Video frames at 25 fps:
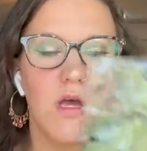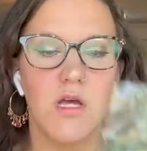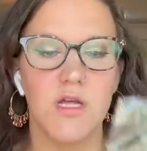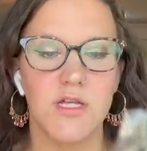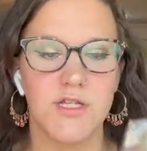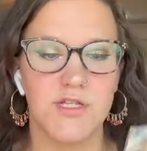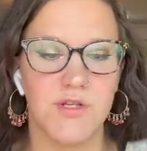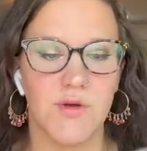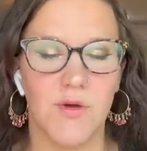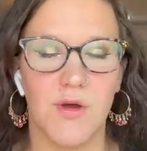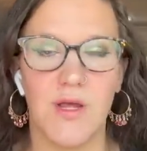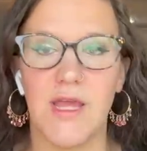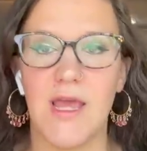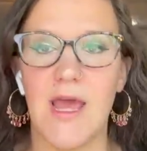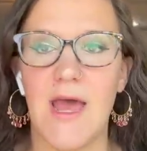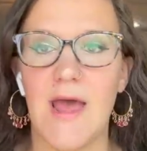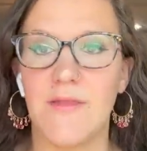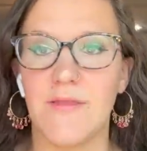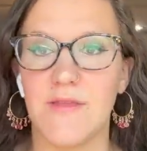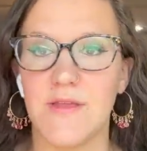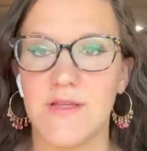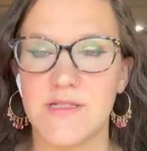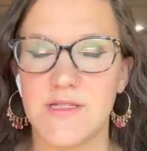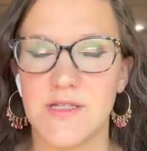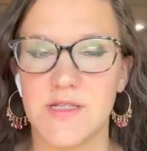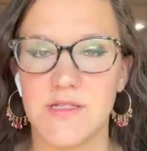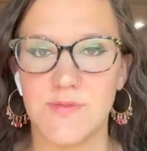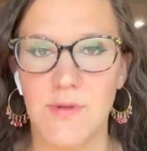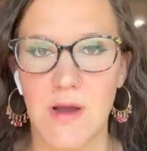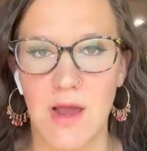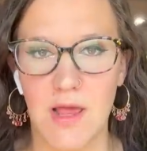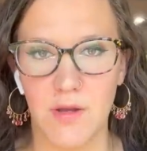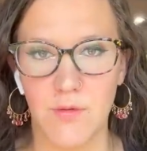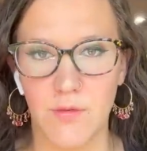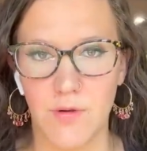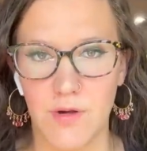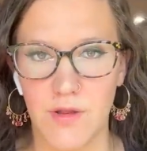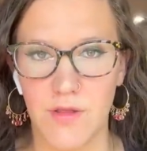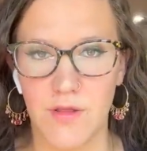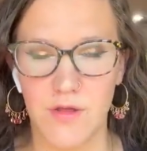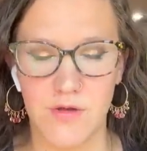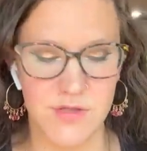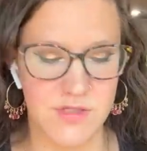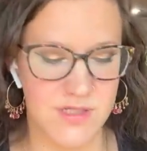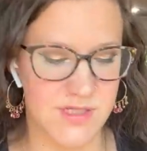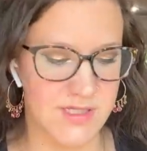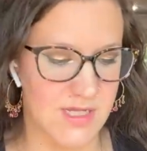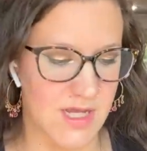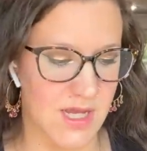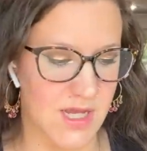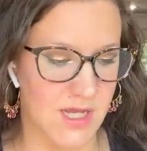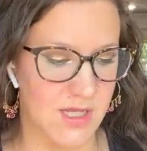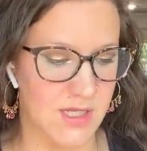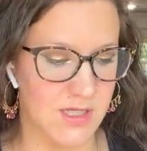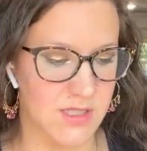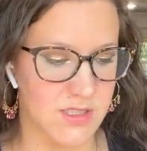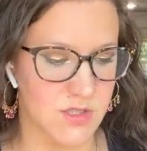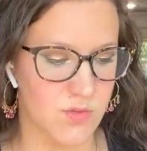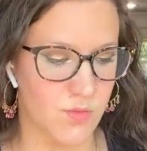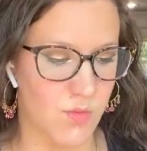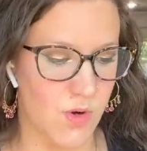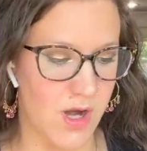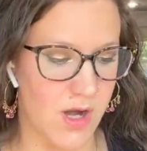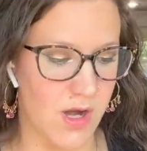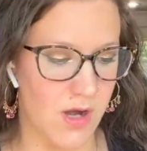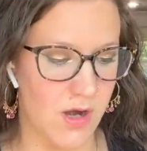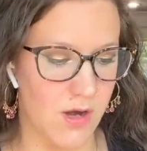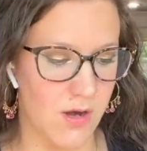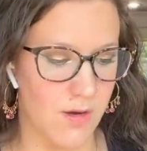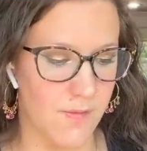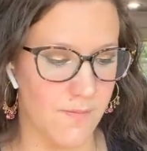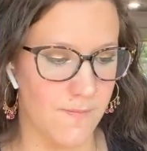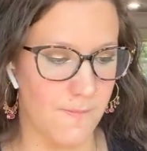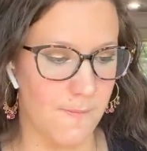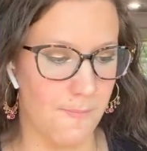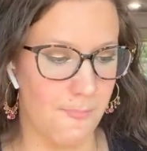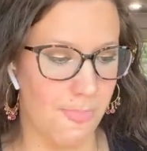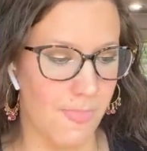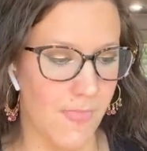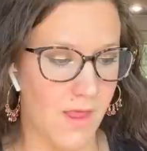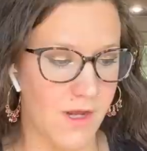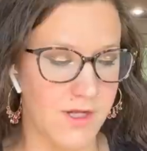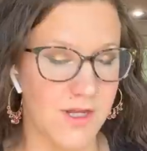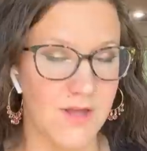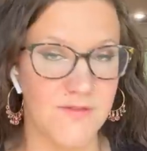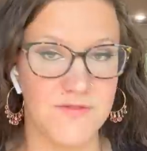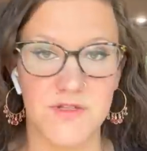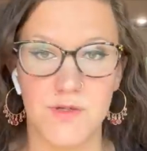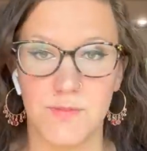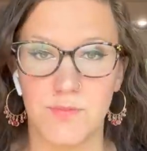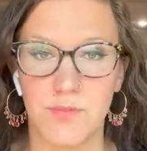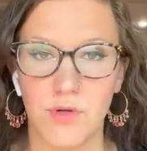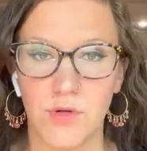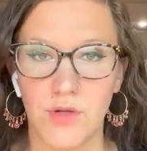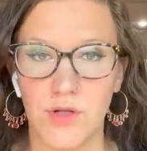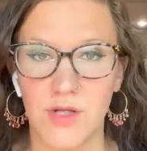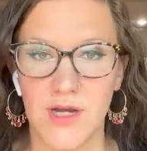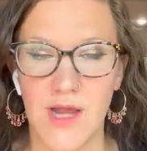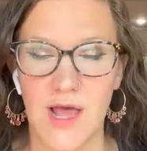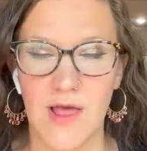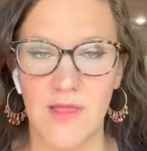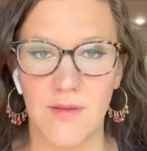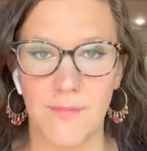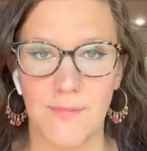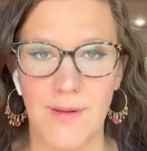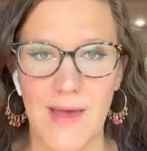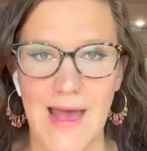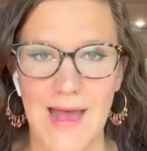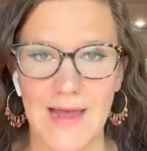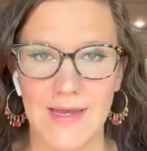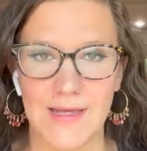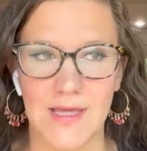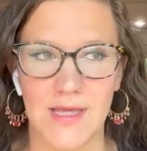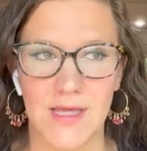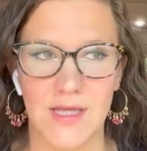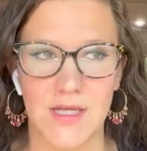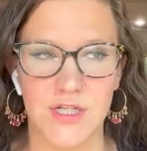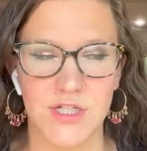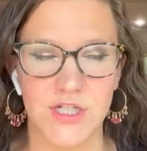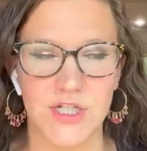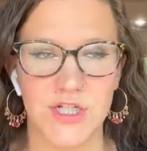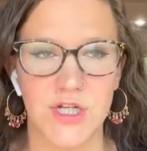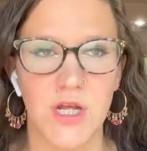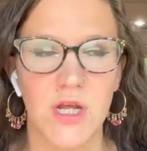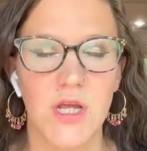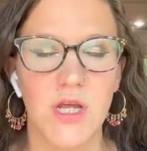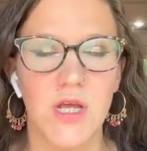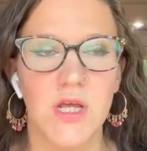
So again, this is probably one of those things where you have to pull it out of the package,